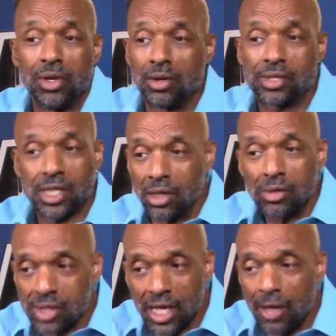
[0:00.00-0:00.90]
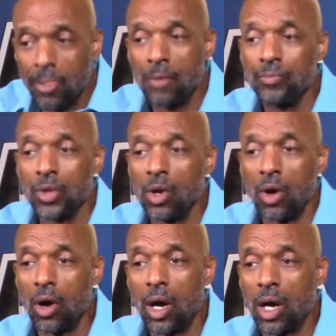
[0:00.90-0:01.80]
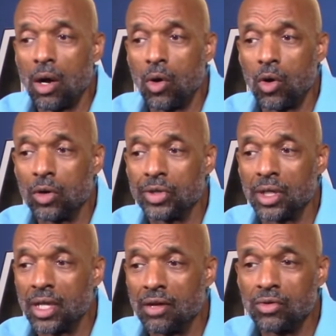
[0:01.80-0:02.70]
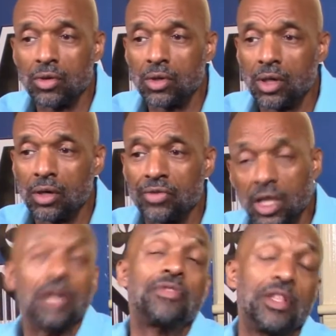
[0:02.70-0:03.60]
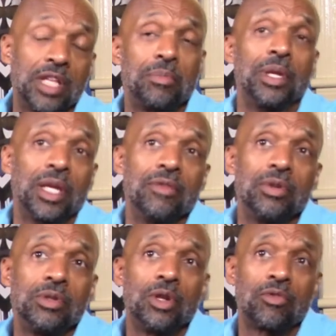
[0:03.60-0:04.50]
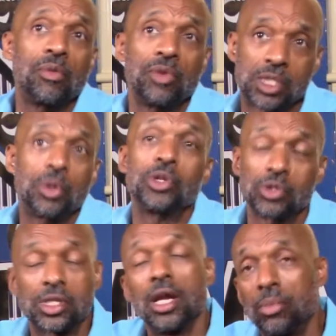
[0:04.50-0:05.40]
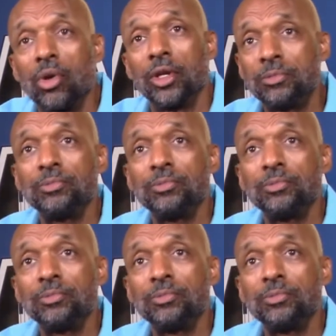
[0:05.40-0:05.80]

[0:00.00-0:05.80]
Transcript: skill set or the level of the gift that they've been given, you know, from a spiritual standpoint.